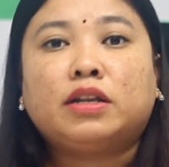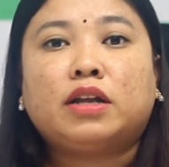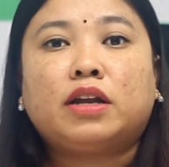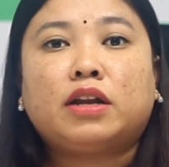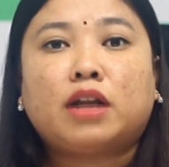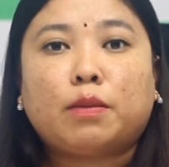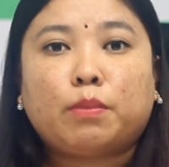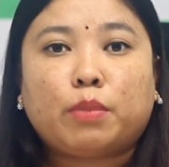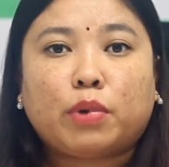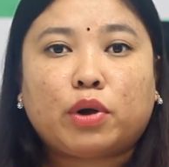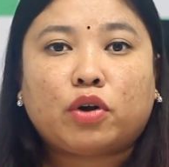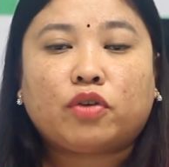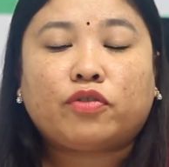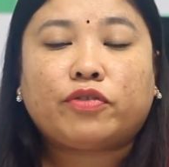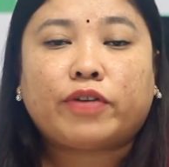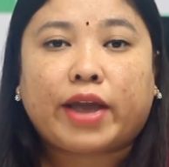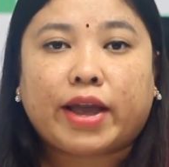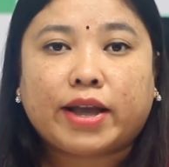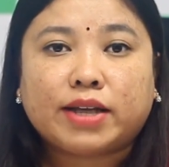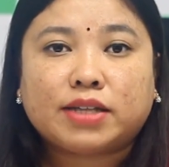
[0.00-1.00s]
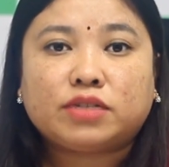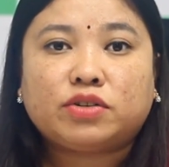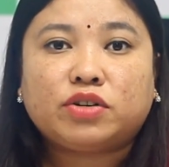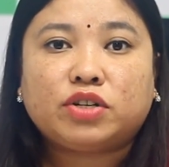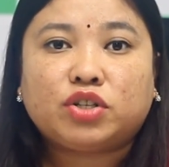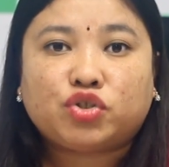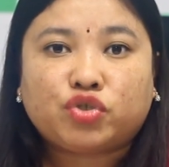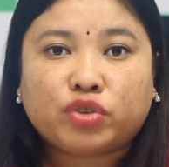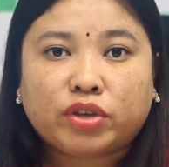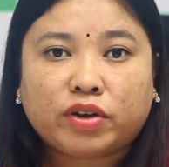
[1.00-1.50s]
the number of eggs
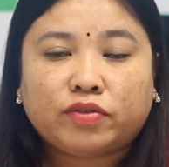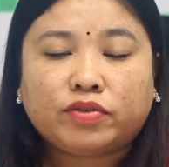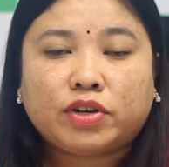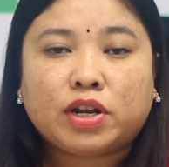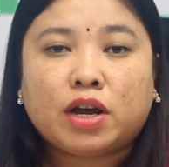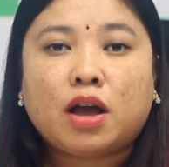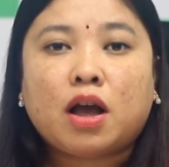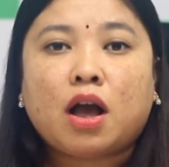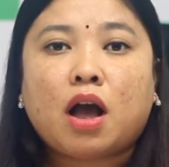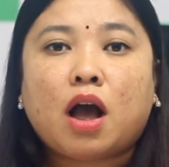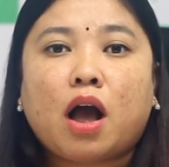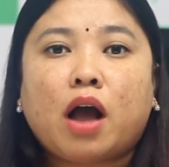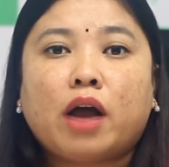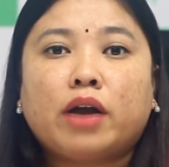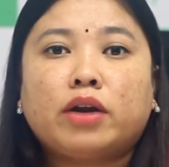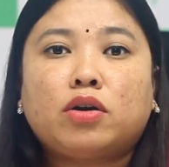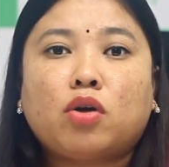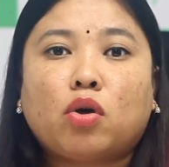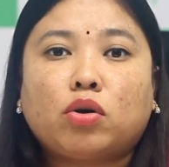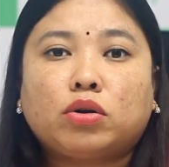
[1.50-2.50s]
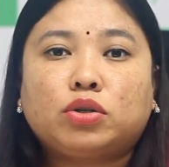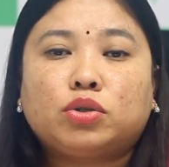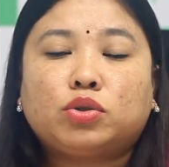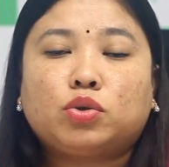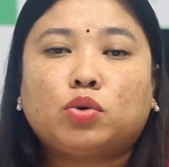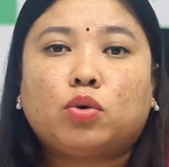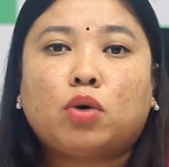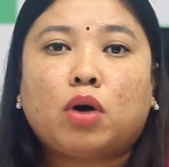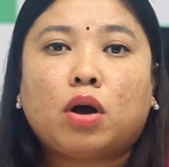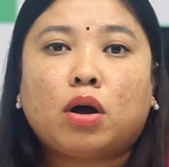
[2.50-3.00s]
retrieved are not
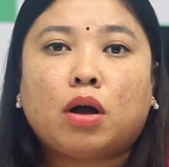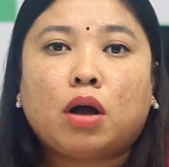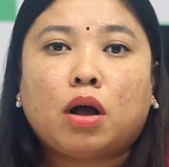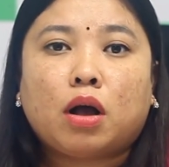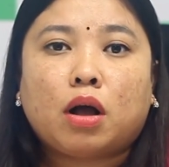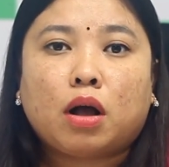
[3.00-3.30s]
so